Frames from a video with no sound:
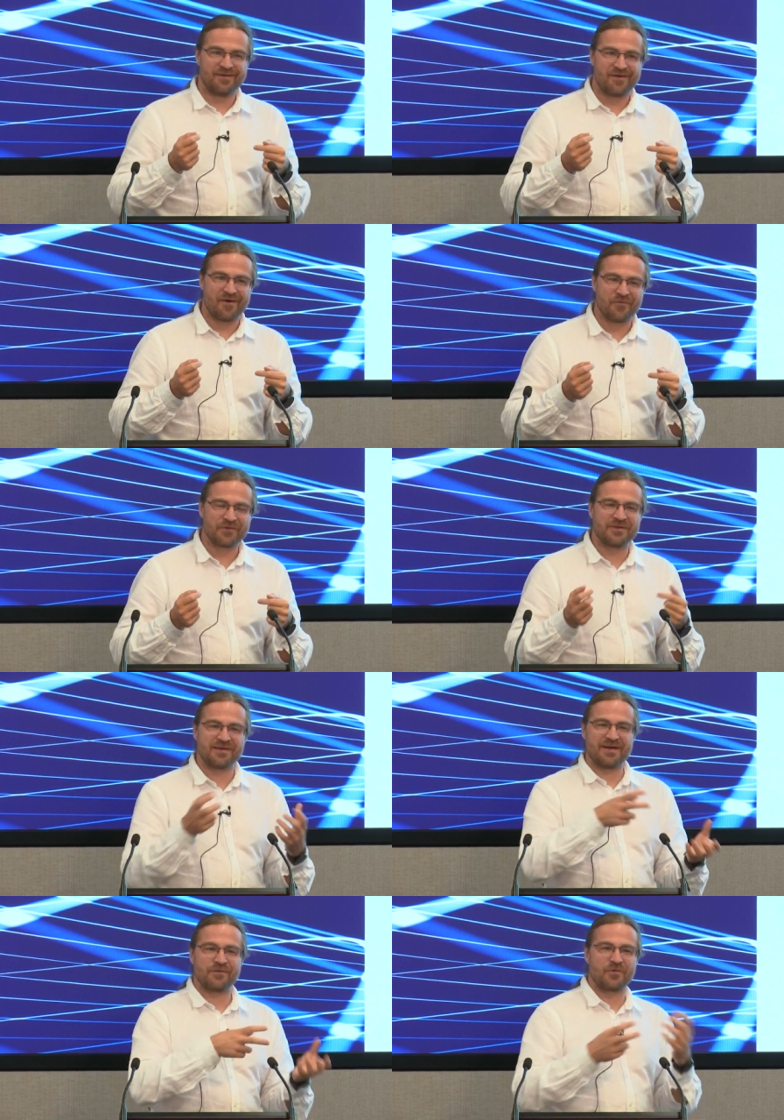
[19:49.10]
of the
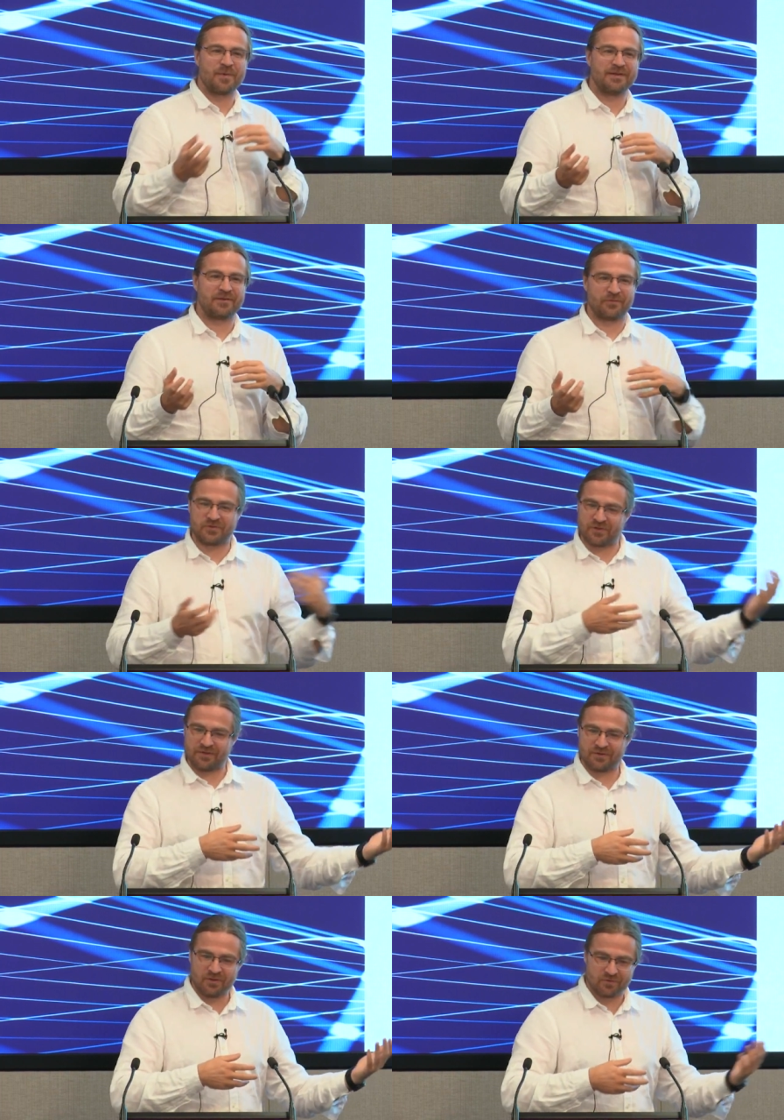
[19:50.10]
designs of Kubernetes, which you
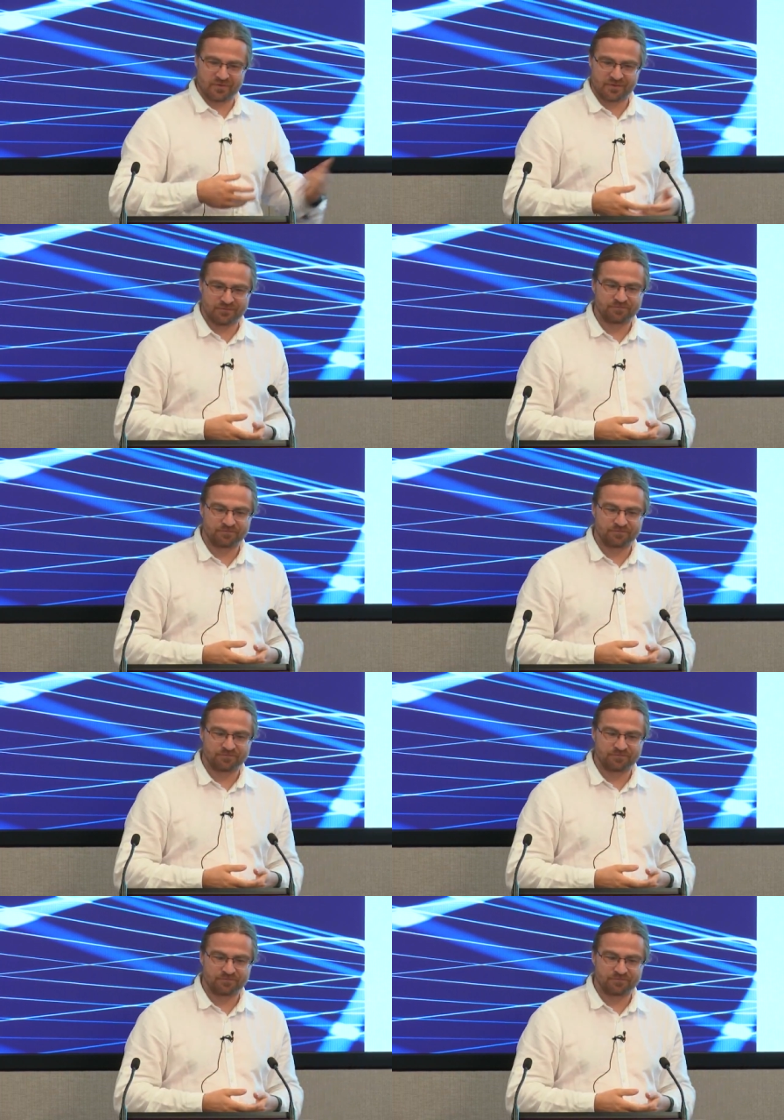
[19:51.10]
can use